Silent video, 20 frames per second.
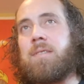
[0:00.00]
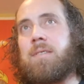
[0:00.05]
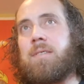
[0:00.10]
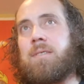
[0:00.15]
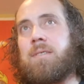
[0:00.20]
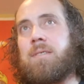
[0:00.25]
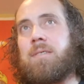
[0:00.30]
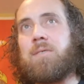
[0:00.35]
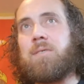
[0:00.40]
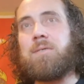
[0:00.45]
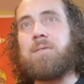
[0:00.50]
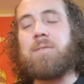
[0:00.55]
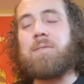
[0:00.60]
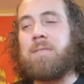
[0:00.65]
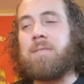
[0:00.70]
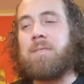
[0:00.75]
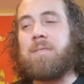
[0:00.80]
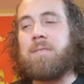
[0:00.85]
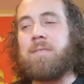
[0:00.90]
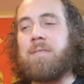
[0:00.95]
There's
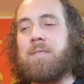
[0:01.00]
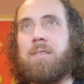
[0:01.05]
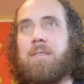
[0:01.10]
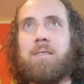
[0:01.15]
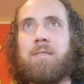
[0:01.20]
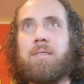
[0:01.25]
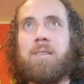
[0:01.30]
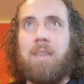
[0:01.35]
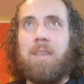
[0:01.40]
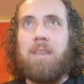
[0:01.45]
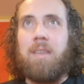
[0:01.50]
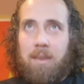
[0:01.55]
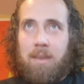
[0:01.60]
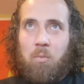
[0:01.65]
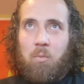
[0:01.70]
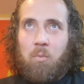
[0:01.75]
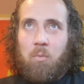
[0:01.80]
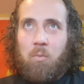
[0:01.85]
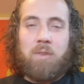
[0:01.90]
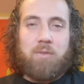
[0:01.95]

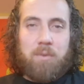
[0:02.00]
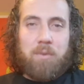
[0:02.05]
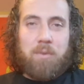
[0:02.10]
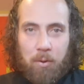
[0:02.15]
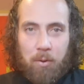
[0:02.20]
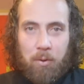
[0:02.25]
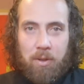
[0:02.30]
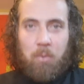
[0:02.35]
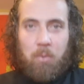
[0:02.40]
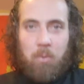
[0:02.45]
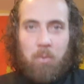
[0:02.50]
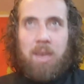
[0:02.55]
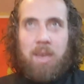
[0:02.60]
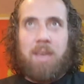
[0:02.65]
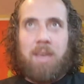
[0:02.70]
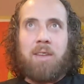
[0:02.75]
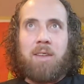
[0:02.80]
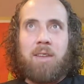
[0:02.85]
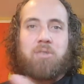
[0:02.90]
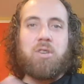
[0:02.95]
Once you're fully awake
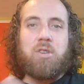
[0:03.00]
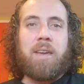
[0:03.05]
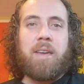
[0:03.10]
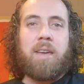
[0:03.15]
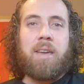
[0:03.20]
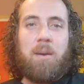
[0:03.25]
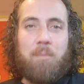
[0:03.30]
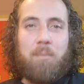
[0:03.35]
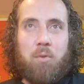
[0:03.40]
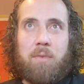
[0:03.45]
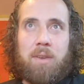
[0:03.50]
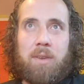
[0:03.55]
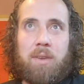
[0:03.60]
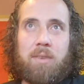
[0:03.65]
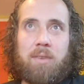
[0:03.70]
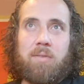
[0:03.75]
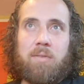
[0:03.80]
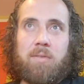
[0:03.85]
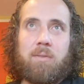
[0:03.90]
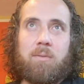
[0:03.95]
and you check out
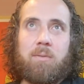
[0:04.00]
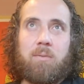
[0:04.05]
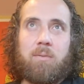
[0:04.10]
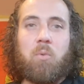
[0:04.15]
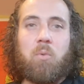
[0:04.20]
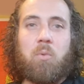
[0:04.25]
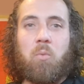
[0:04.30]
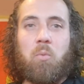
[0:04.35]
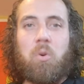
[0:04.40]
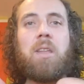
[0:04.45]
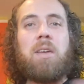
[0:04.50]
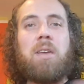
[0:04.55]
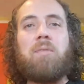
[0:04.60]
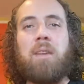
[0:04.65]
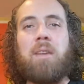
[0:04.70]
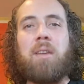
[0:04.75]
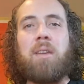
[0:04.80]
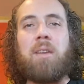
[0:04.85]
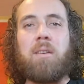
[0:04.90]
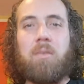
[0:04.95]
movies, we're
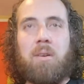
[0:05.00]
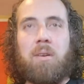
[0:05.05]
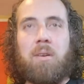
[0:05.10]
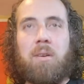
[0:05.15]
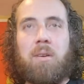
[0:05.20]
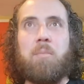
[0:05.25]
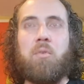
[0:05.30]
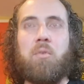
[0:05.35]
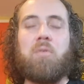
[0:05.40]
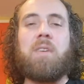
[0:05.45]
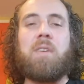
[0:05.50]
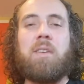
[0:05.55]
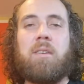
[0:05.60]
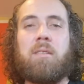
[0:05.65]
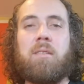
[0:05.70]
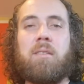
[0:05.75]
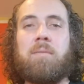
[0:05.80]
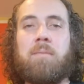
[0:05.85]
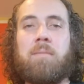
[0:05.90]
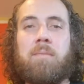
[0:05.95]
living a movie.
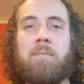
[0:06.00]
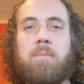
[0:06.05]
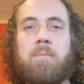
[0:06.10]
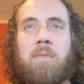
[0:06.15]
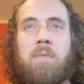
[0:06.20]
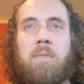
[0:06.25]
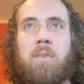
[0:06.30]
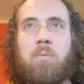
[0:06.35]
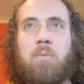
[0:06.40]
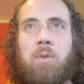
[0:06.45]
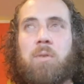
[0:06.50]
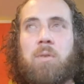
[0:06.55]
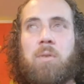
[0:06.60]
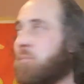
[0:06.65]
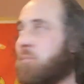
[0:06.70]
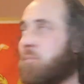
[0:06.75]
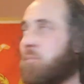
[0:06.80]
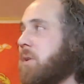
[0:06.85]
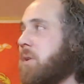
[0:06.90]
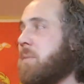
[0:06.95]
We're
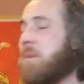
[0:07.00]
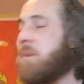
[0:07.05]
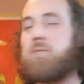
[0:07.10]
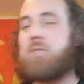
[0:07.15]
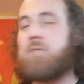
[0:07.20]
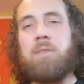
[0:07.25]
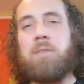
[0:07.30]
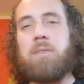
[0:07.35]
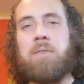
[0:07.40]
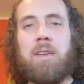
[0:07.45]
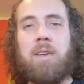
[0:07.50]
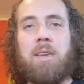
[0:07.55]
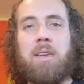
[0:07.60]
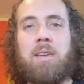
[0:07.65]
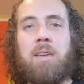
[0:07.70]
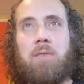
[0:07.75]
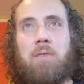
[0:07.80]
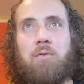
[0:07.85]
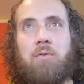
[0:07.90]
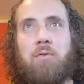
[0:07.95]
pretty much living
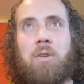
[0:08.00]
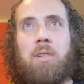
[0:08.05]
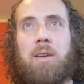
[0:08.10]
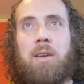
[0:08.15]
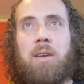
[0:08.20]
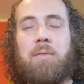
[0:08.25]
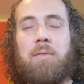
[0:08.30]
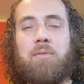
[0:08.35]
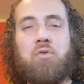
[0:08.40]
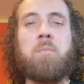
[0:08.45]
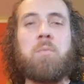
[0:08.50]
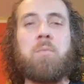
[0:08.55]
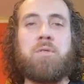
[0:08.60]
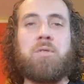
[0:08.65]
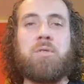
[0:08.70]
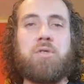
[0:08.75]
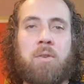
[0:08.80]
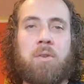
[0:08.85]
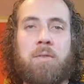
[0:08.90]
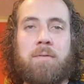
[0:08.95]
a real life Truman
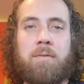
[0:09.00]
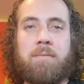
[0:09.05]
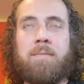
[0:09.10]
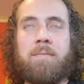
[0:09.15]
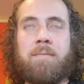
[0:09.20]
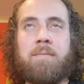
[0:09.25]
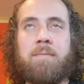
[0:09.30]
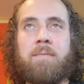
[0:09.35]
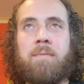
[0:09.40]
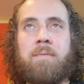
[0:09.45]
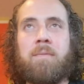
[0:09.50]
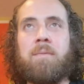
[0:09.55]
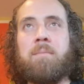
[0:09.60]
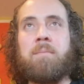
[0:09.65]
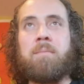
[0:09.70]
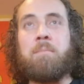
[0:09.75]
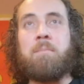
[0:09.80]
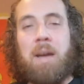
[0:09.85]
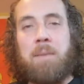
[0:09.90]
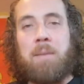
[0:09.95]
Show.
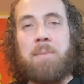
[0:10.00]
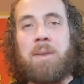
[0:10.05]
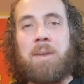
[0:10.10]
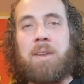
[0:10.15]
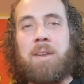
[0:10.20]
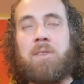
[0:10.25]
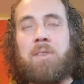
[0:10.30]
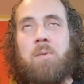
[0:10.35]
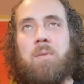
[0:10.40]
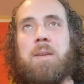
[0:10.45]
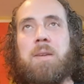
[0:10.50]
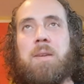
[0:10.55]
My opinion only.